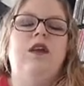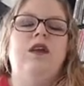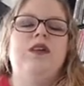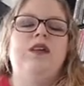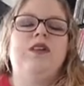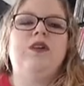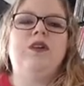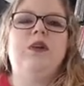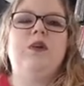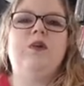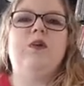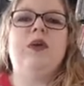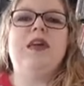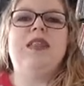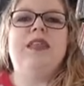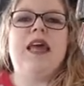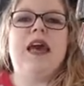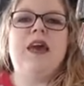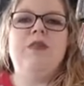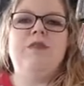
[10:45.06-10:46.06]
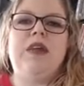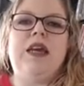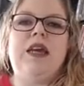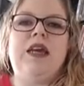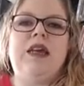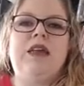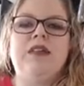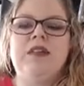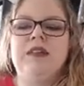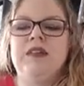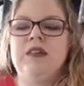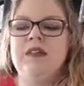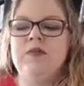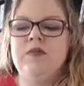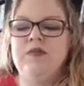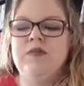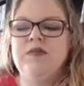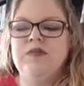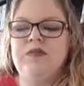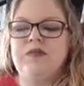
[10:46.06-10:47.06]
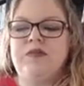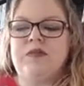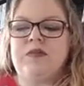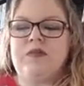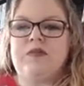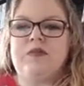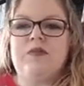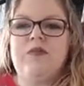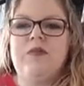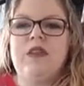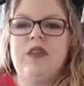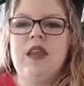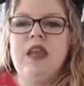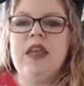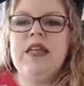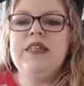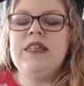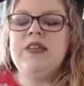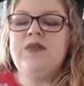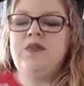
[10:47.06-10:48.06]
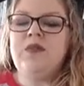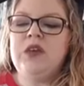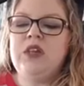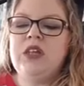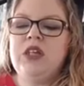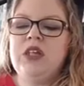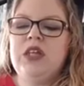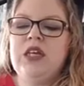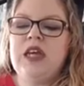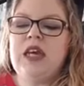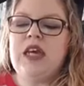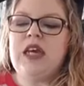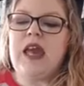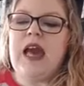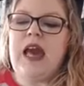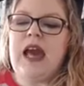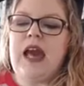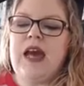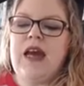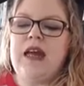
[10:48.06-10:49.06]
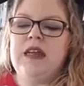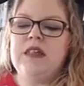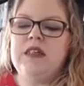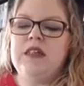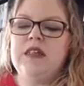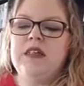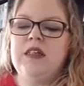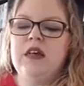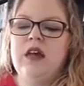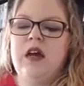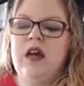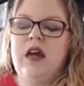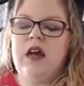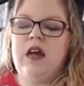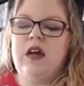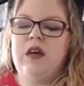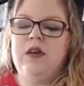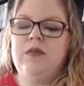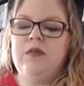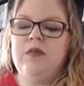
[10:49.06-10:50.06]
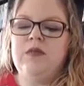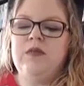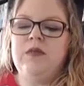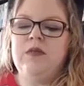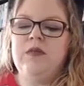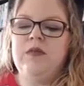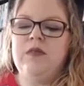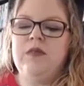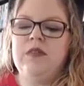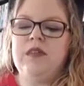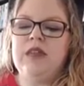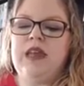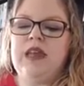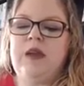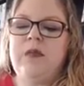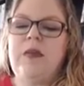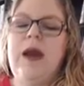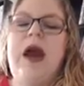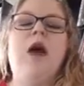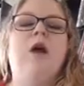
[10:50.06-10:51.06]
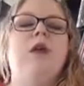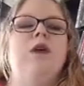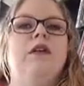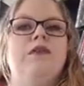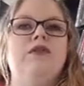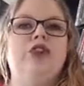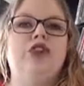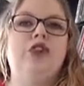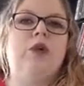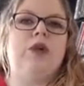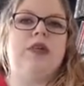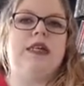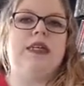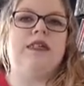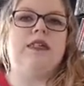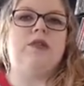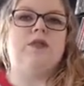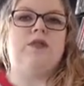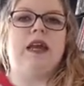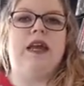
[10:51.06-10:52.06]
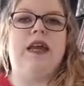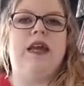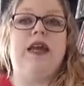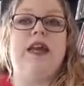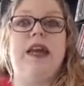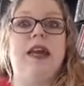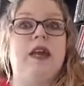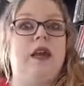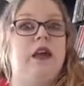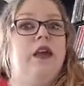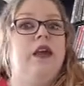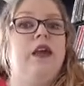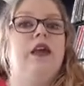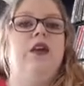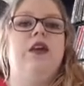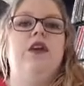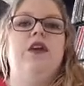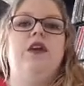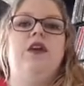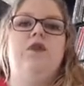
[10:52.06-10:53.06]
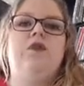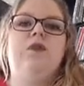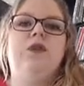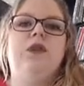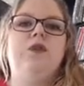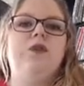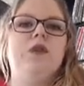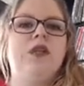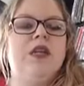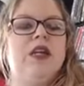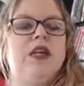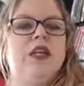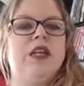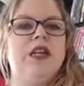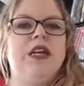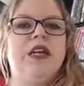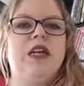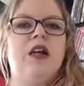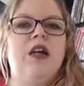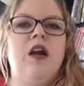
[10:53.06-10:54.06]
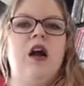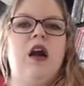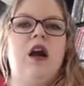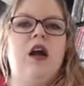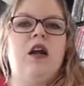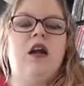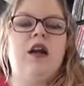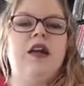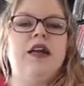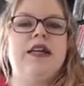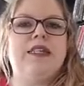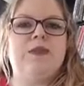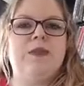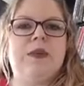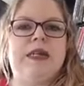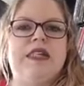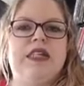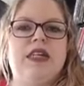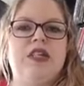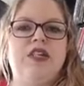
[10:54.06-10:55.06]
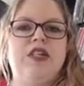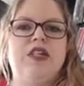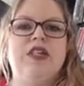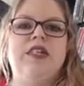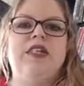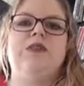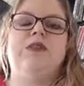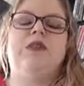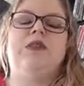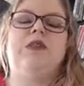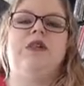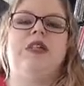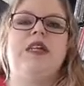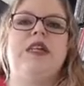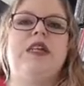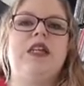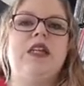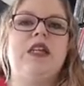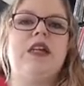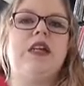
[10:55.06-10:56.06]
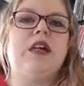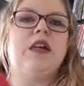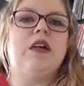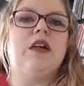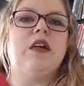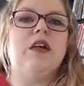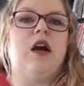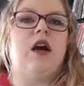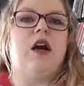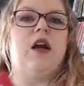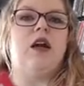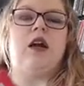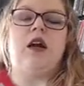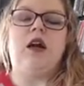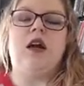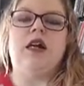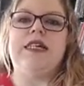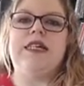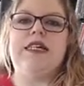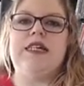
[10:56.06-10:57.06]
So what that means is if we're looking at like a power of choice, right? Again, if we're really clear on our expectations, if we're really clear on our